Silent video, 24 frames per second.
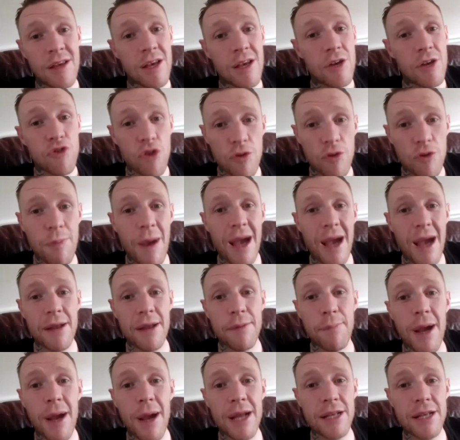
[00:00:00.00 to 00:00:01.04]
Just
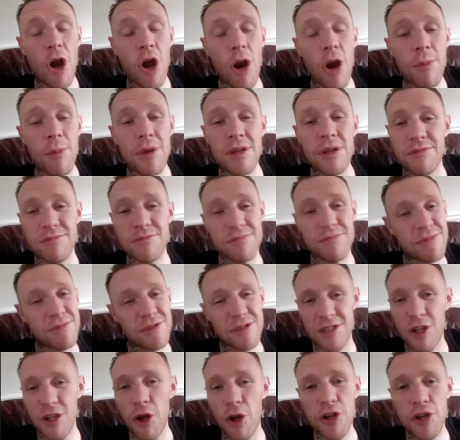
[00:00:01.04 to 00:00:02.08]
back normal
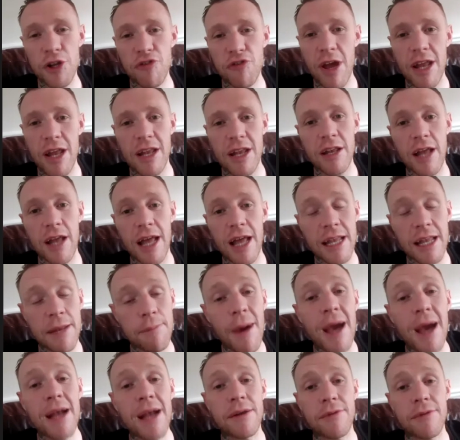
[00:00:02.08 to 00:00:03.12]
light training, and then
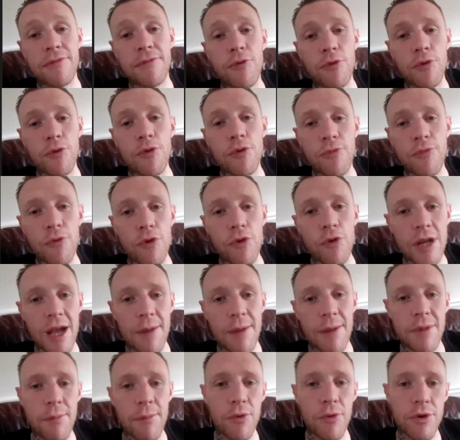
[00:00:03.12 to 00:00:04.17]
back full
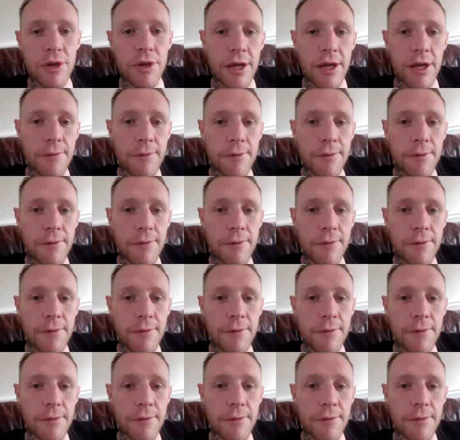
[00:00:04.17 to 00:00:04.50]
camp then Monday.